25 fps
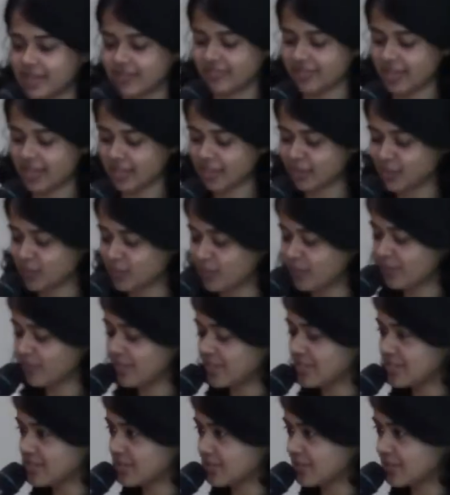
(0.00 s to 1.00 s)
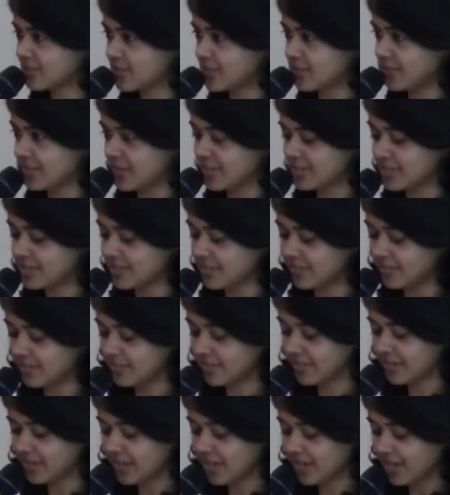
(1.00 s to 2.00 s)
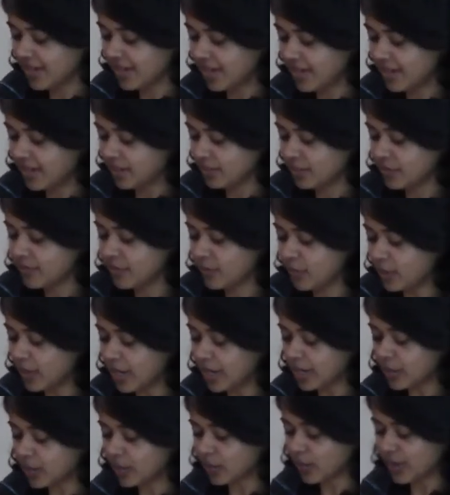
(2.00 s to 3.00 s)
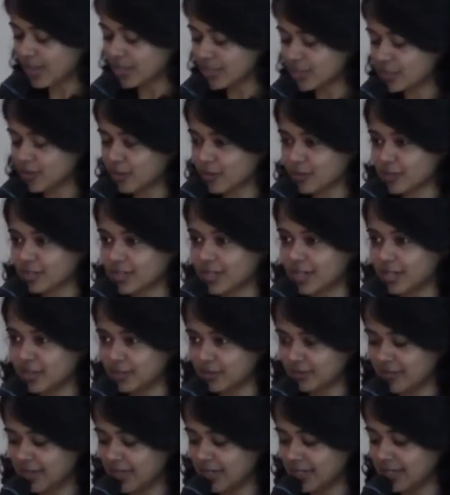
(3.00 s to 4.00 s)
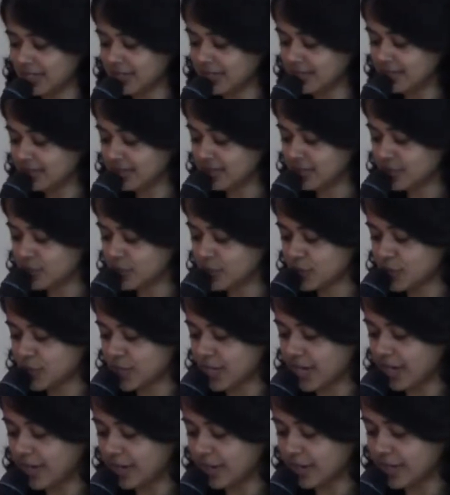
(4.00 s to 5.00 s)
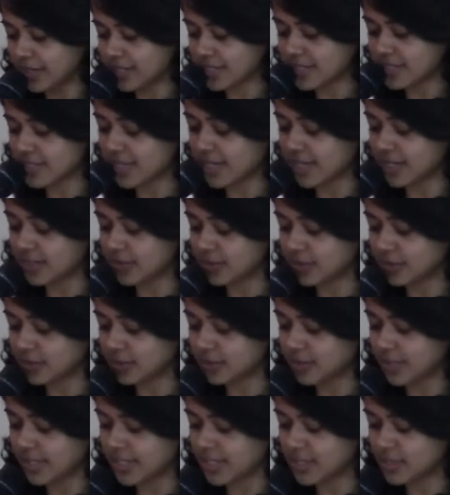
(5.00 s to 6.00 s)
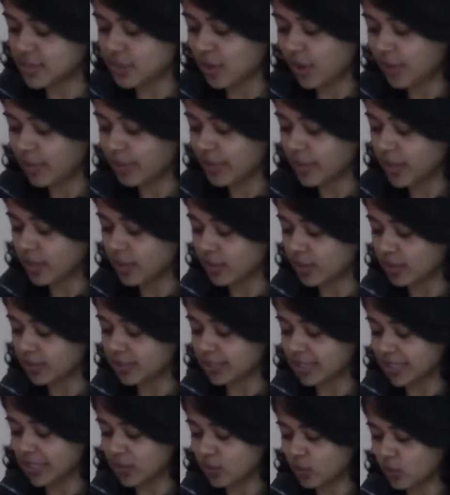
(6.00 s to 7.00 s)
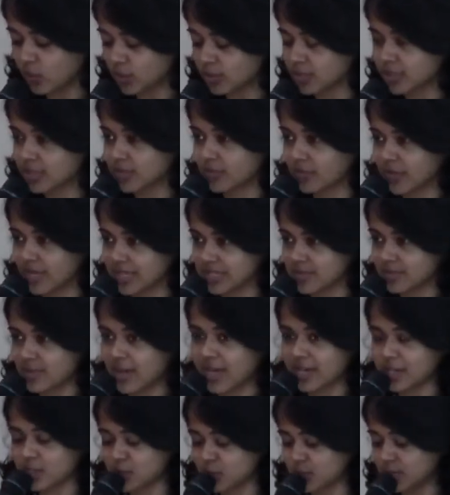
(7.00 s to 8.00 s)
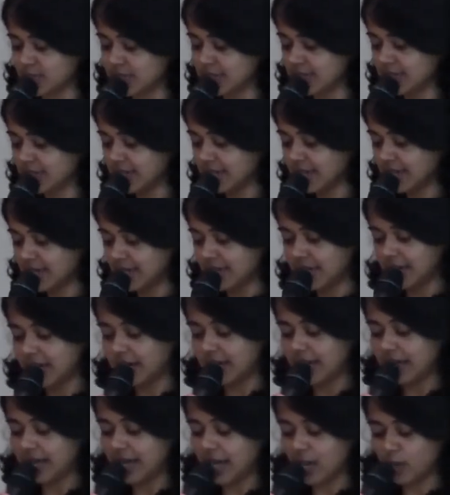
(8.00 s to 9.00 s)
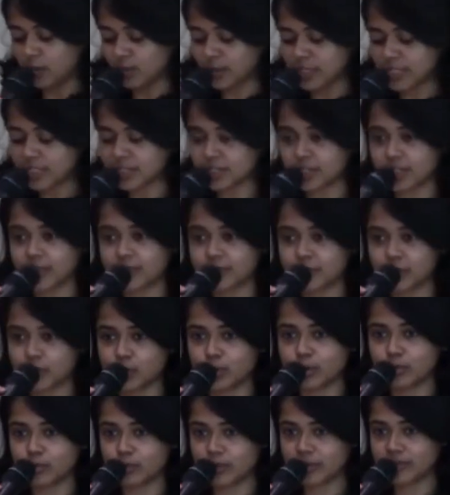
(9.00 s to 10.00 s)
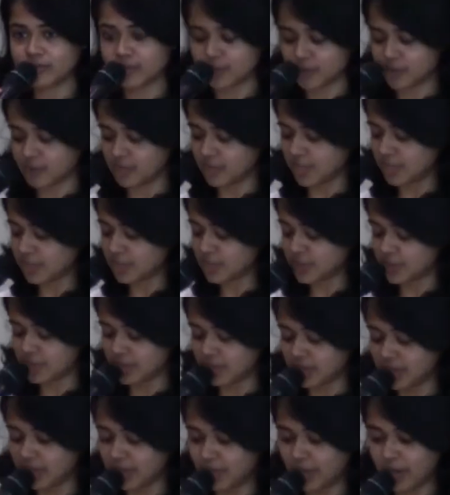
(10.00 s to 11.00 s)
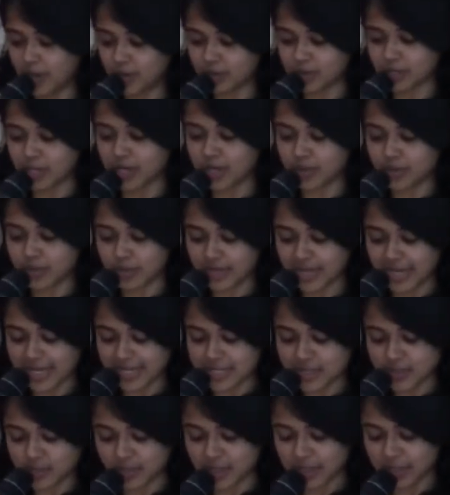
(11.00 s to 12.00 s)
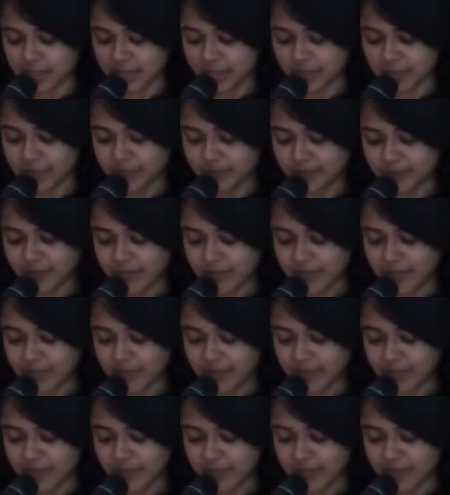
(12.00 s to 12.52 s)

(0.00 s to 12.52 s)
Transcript: Thank you, Professor Srivastava. Before I request Dr. Ahluwalia to share her insight on today's topic on clean water and waste management, allow me to give you a brief introduction about our guest speaker.